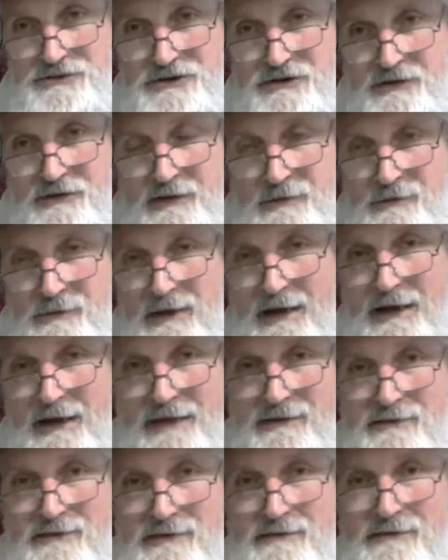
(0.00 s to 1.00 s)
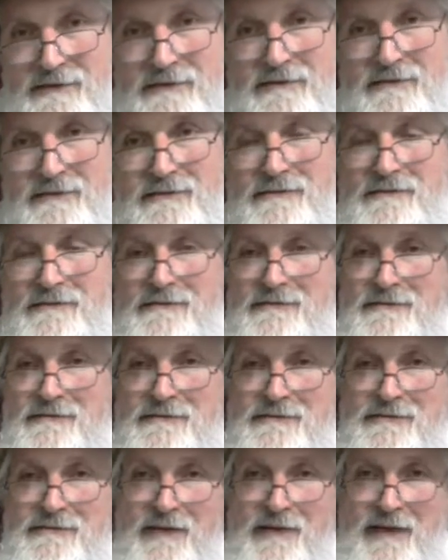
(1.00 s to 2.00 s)
you the right
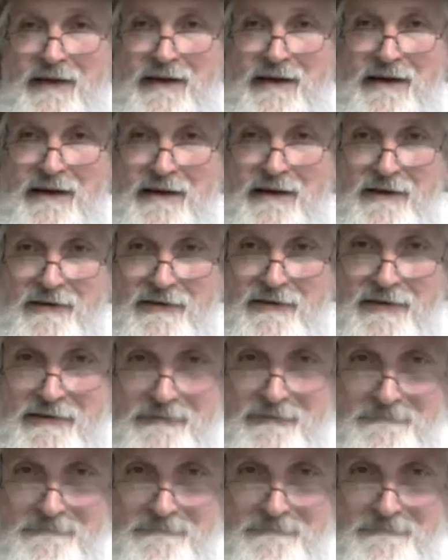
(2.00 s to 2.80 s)
to the inheritance.